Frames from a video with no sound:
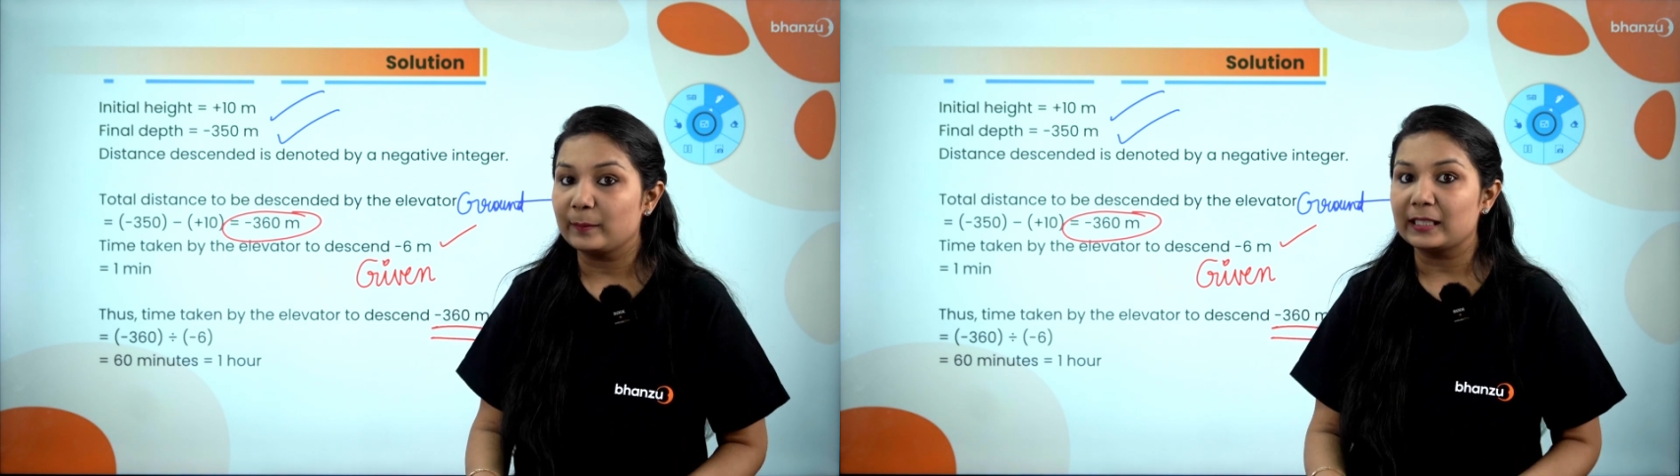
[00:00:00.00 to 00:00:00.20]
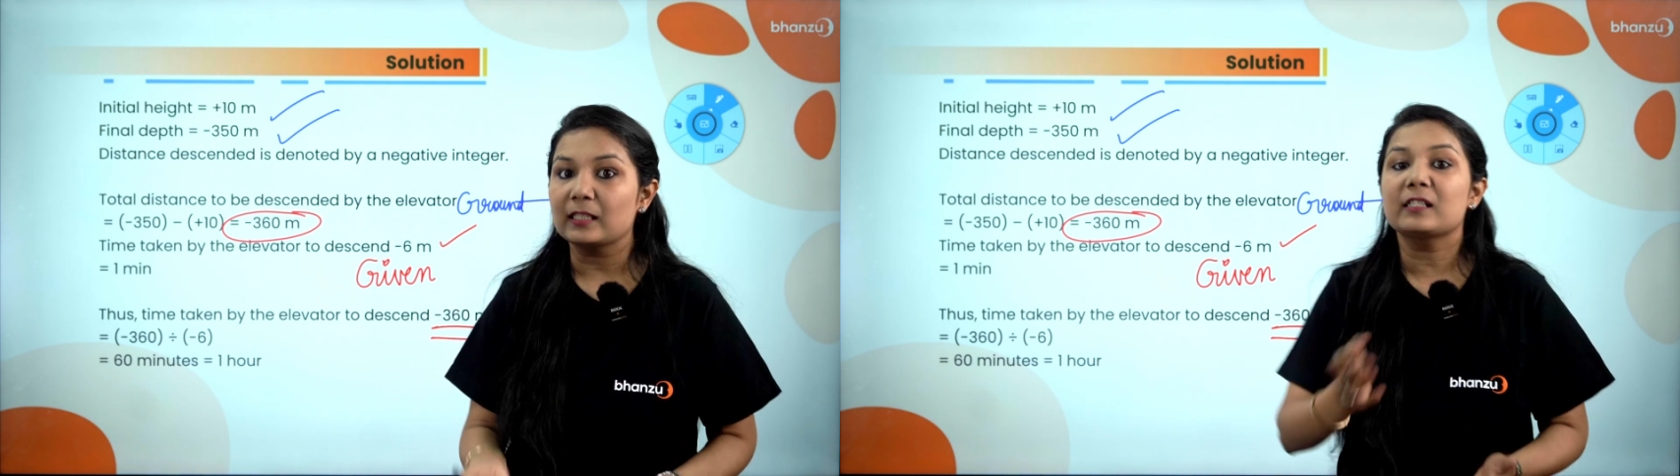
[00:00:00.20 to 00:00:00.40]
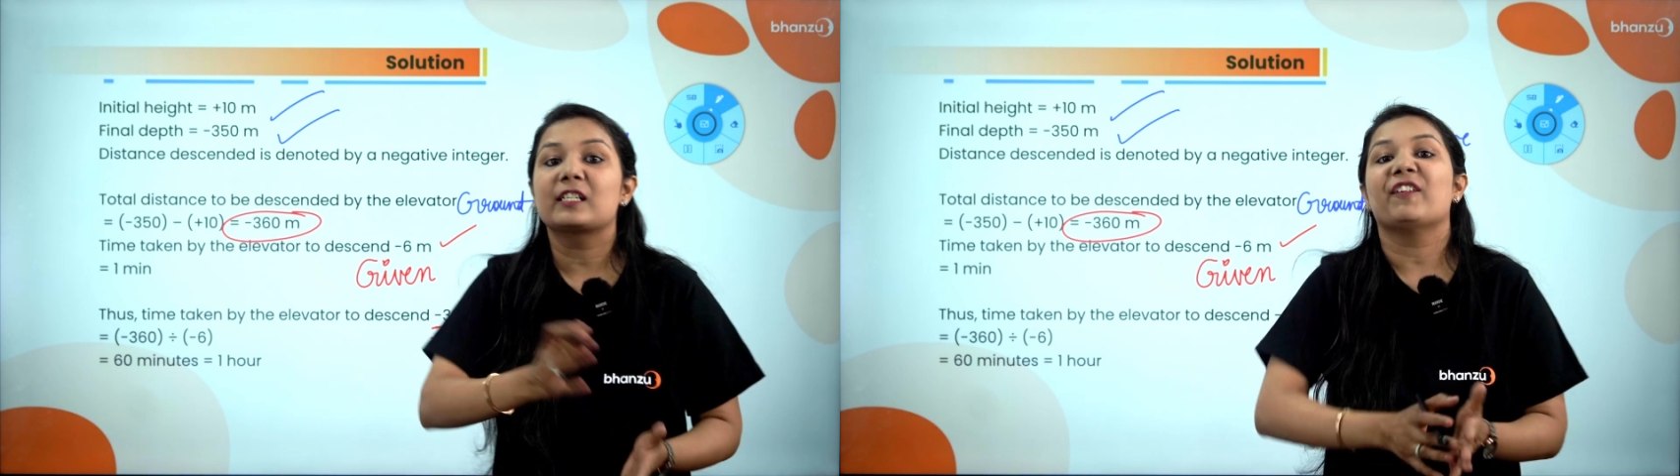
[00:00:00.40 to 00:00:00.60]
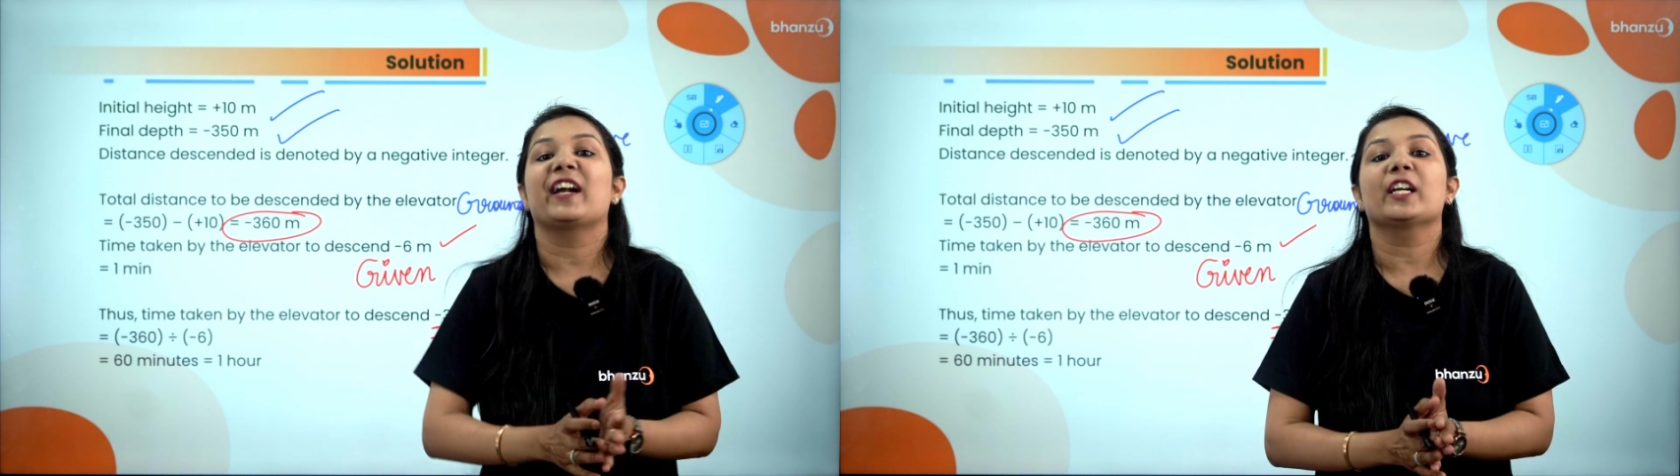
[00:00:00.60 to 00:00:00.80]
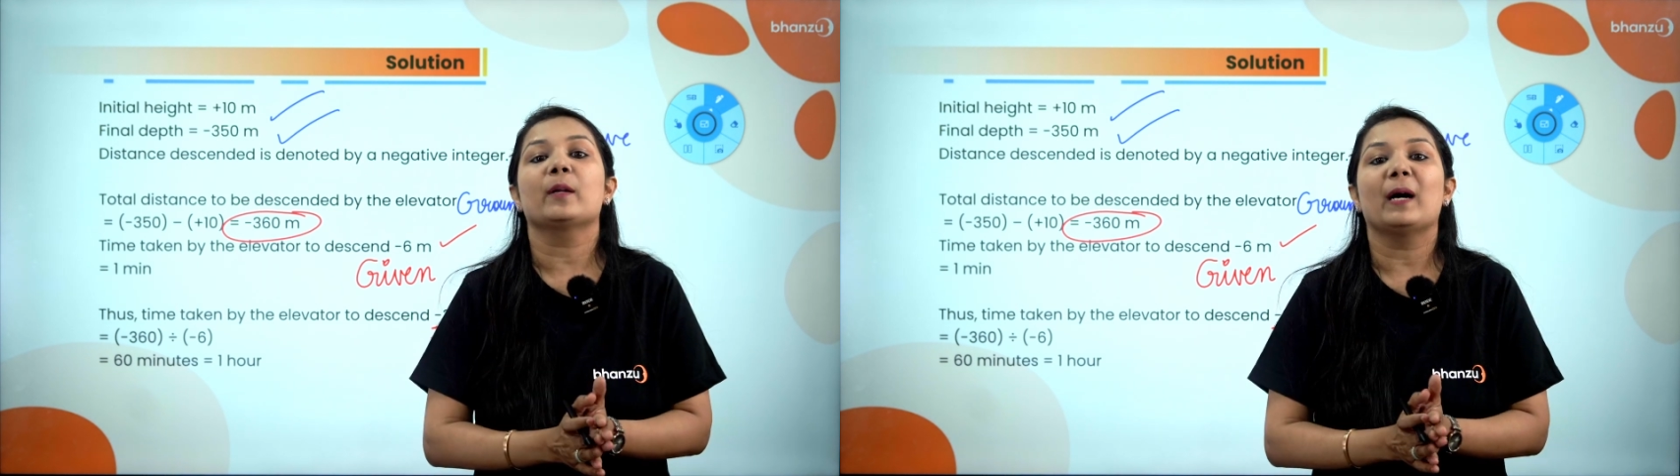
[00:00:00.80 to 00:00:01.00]
meters
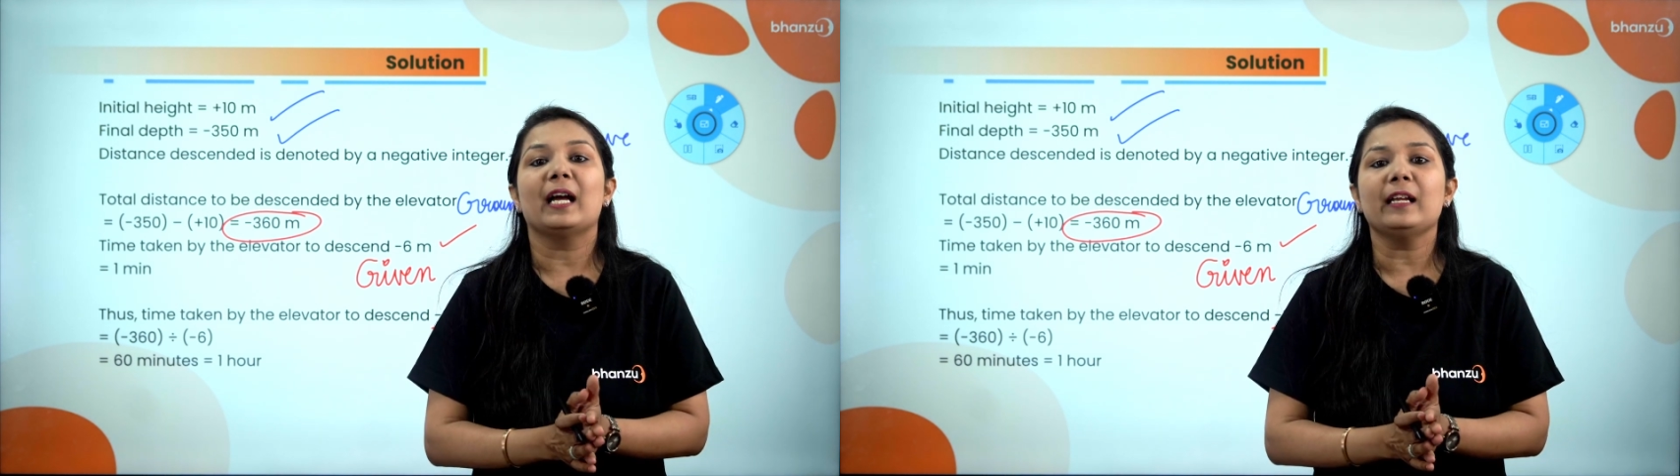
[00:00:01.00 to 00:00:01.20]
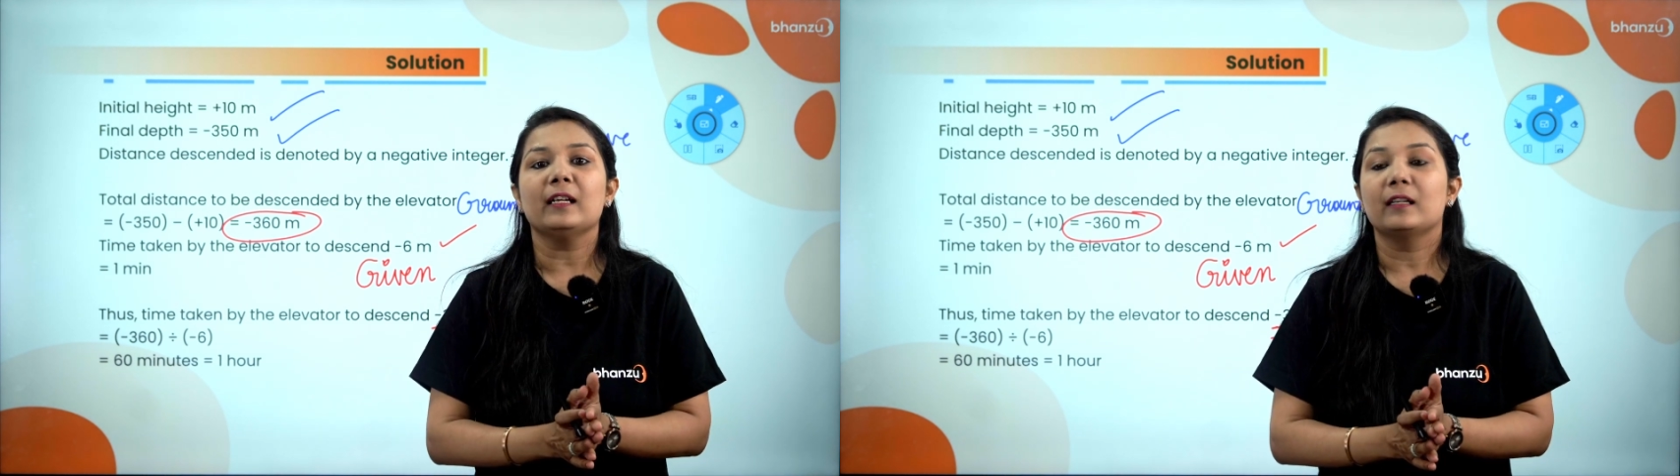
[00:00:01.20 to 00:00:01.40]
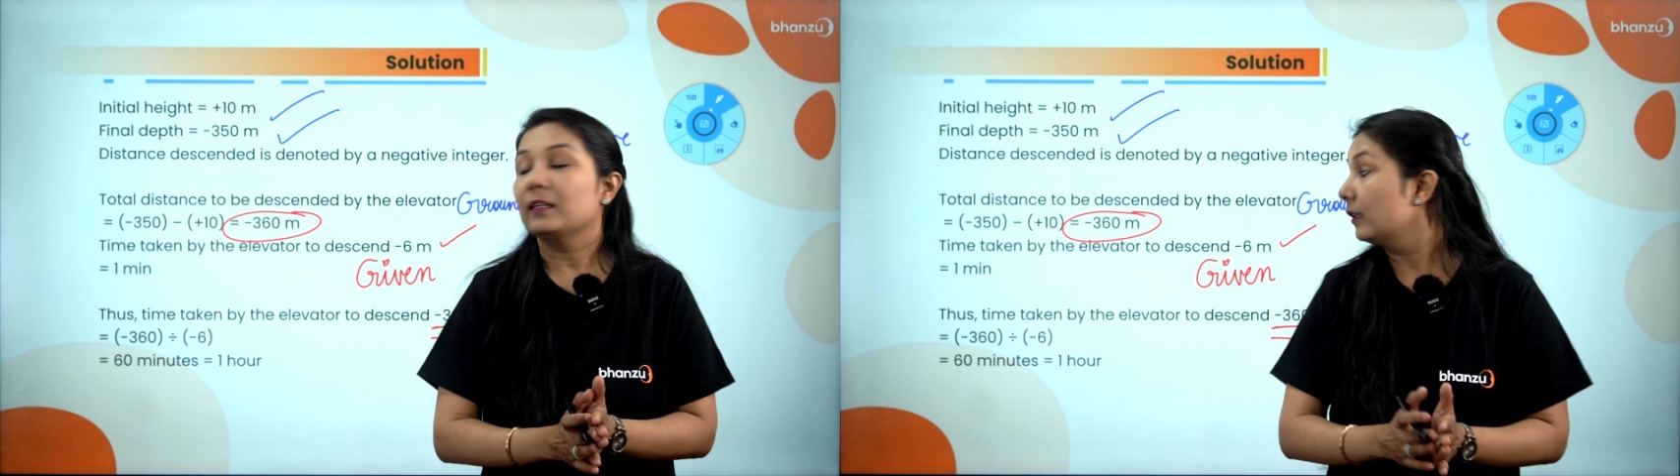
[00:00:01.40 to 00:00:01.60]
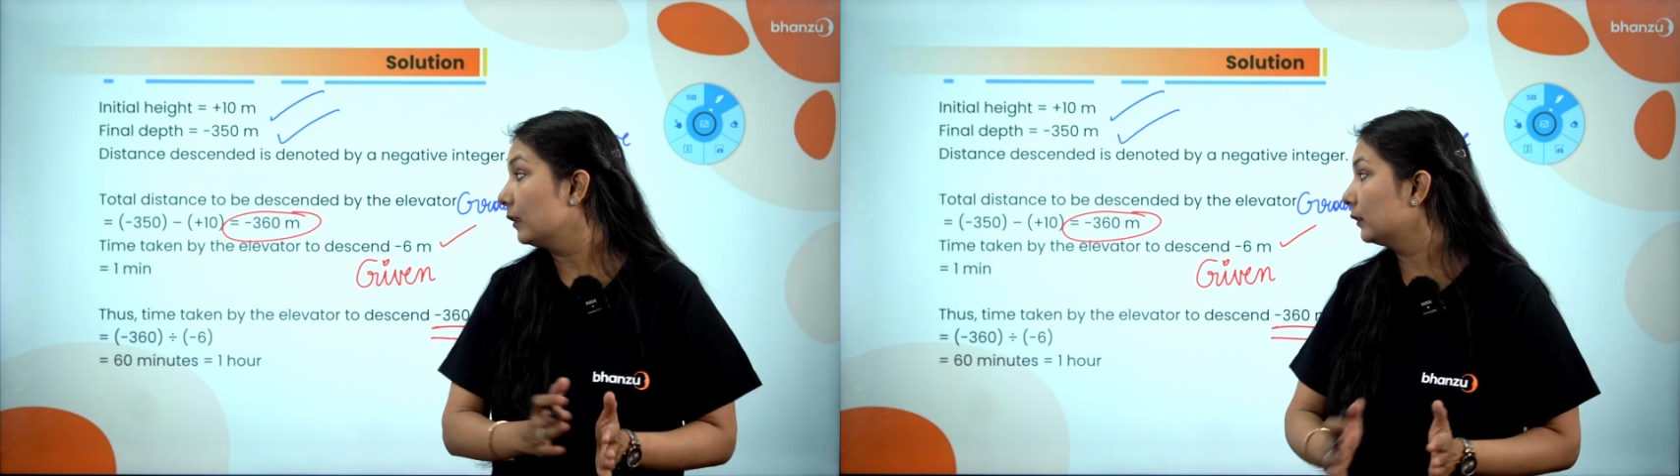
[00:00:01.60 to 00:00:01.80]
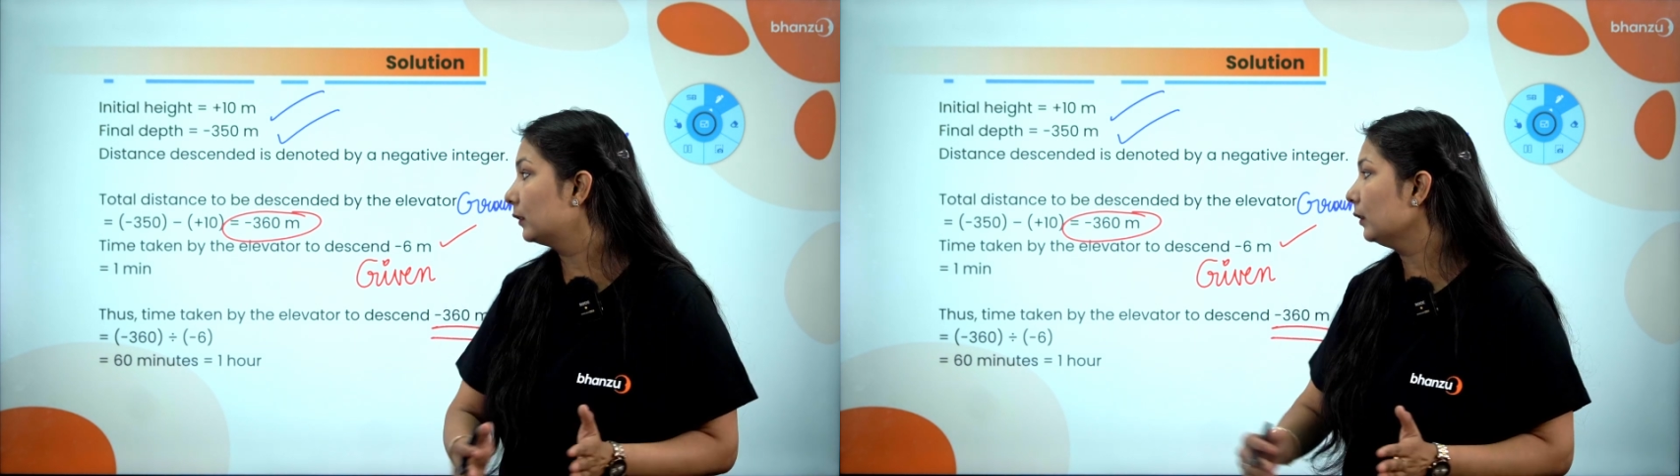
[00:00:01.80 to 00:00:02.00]
divided by
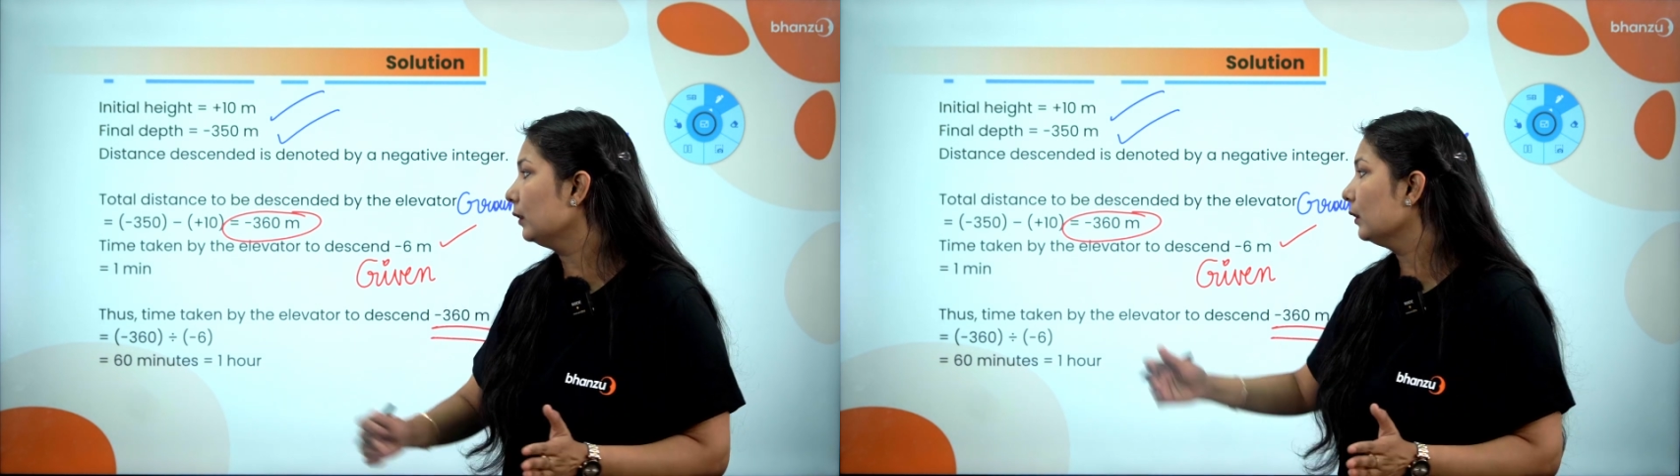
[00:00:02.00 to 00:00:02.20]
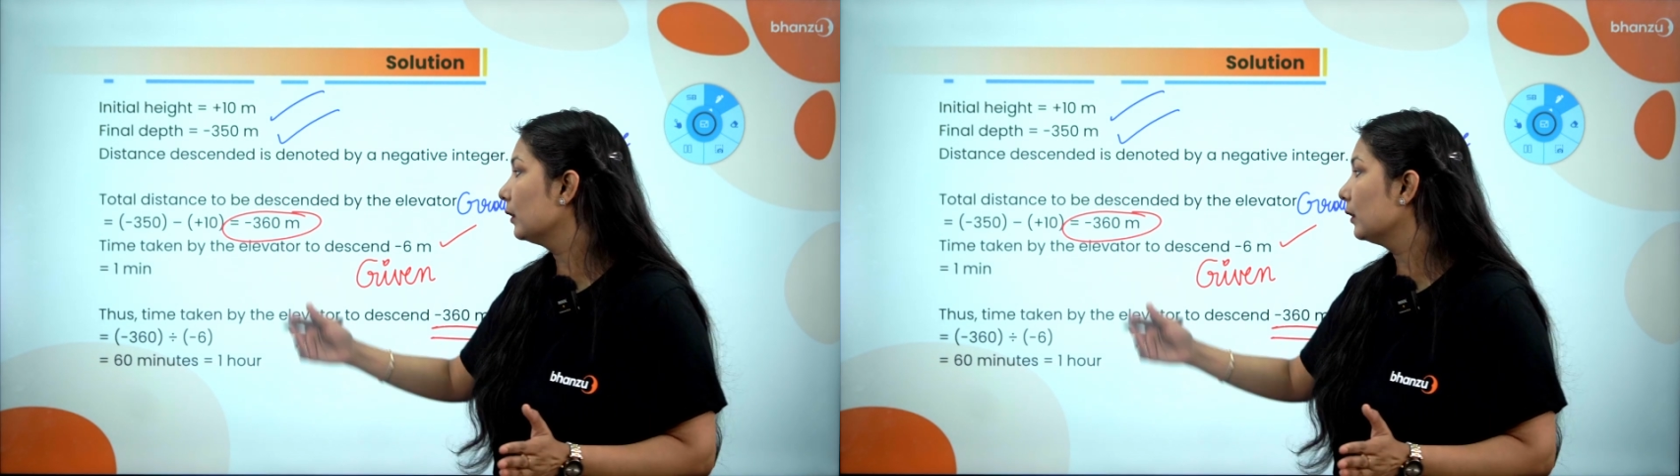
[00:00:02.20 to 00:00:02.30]
the